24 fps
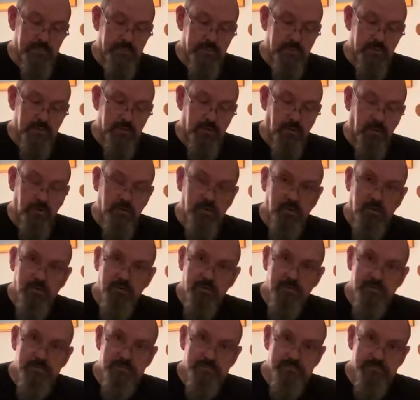Knock,
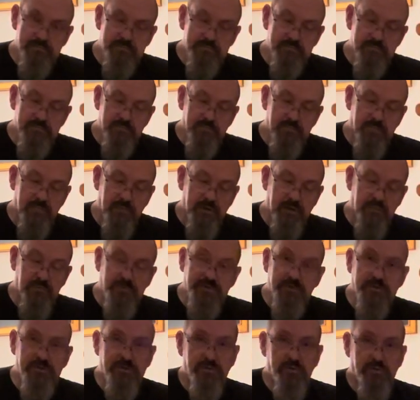knock. It was
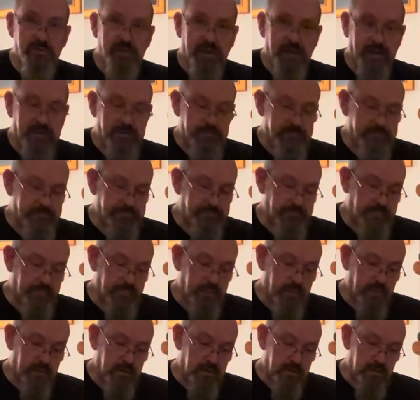the door again.
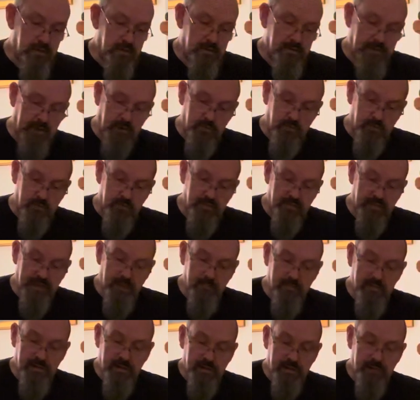"Now who can that
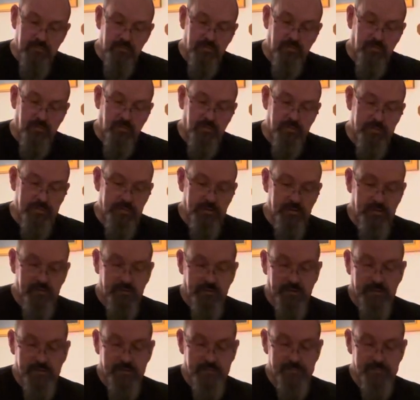be?" thought Percy.